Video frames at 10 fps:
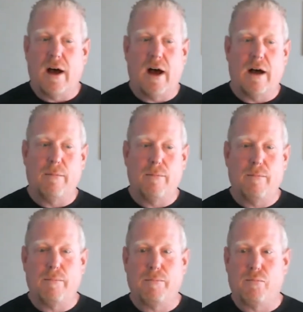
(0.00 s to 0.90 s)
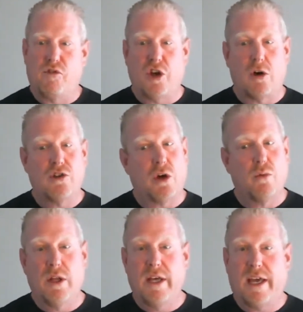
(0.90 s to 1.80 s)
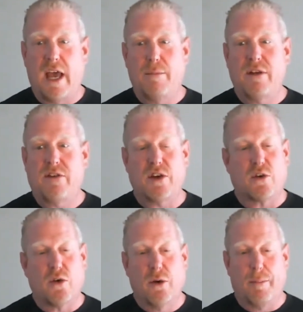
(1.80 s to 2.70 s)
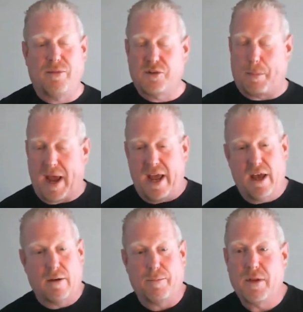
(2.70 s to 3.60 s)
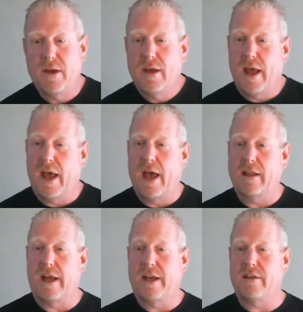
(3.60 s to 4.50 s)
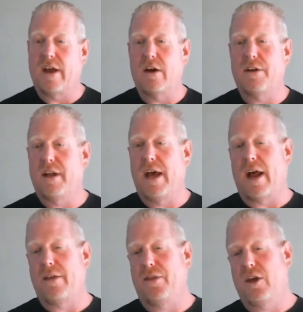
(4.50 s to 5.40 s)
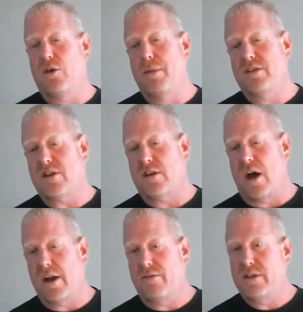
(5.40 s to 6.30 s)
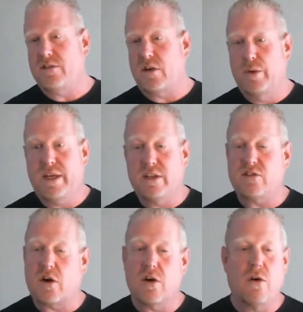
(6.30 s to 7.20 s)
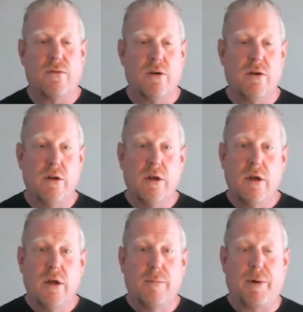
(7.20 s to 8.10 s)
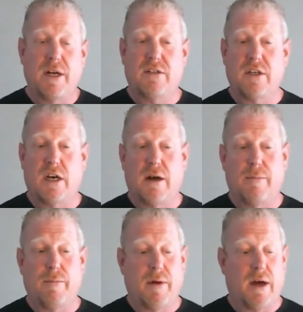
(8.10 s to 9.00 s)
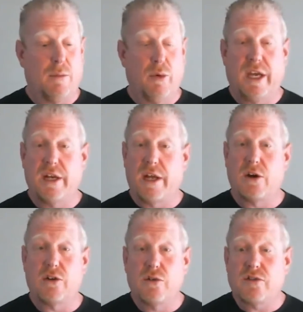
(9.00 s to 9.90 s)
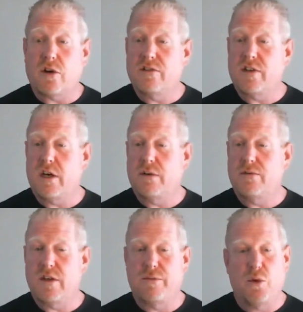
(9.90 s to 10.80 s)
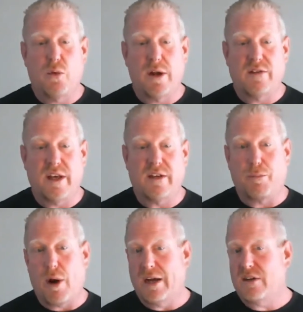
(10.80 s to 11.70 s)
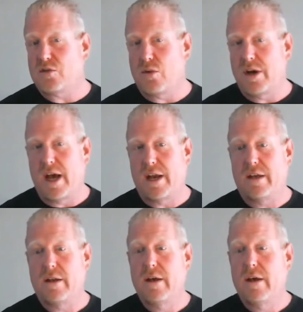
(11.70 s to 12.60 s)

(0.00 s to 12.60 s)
um, JoJo really came into the group just bam and, and laid it down Annette. I think you missed a lot of it, so we can start over. But uh, uh, we can introduce ourselves if you want to take a practice run at it.